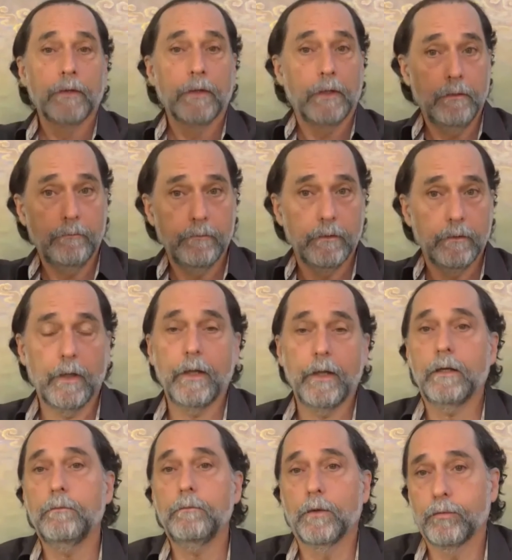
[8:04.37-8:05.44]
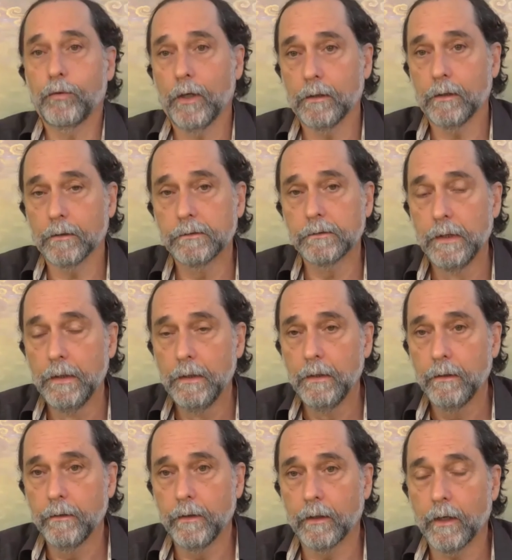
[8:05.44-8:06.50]
even the animal products
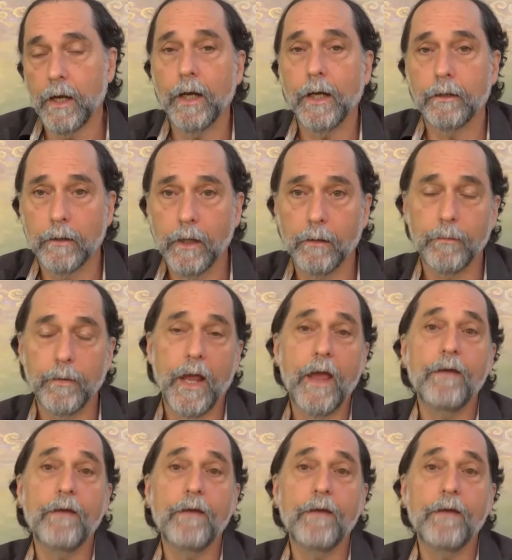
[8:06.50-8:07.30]
that are higher up.